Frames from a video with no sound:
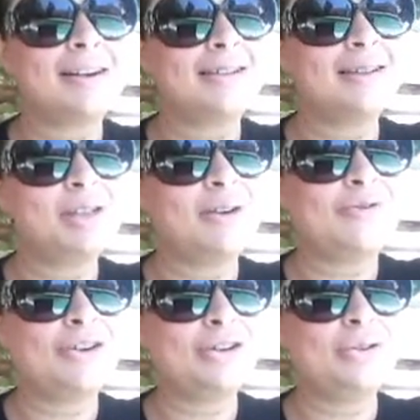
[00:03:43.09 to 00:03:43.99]
awesome tip
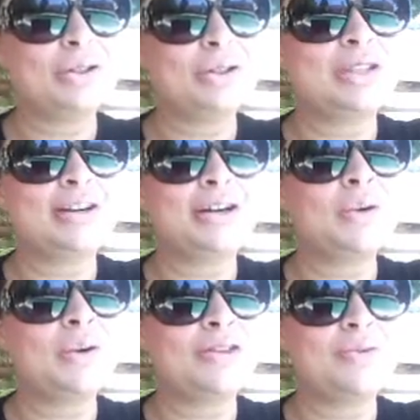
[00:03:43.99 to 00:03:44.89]
for you girls that are
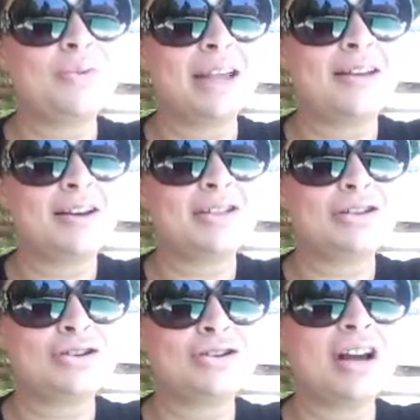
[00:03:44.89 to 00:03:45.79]
going through weight loss
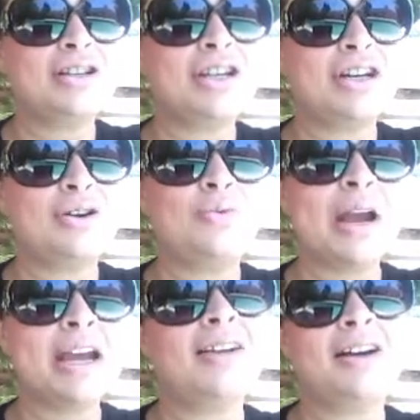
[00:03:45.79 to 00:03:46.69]

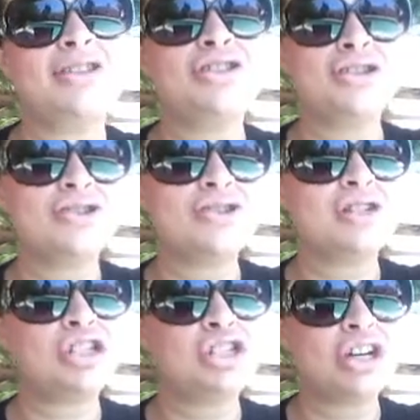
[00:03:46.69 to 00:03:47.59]

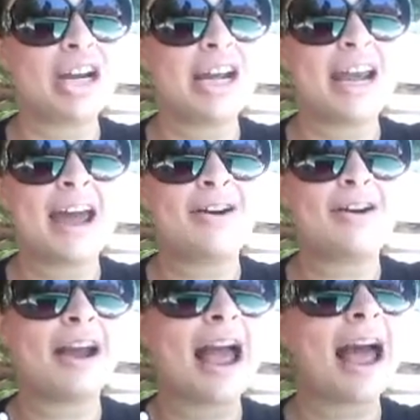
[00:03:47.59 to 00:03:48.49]
surgery journey and
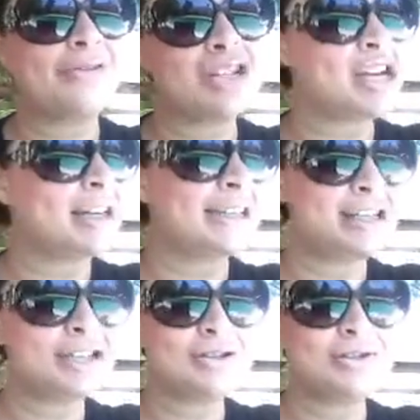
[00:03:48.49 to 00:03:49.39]
are having chest
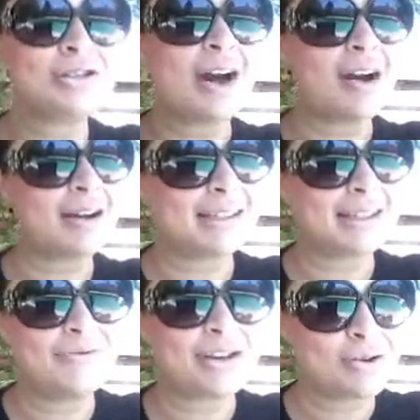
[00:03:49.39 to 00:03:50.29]
issues.
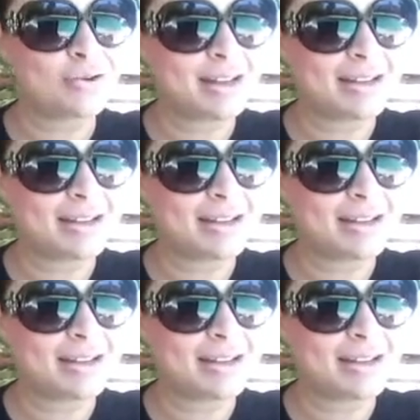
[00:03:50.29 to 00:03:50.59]
Awesome, Victoria's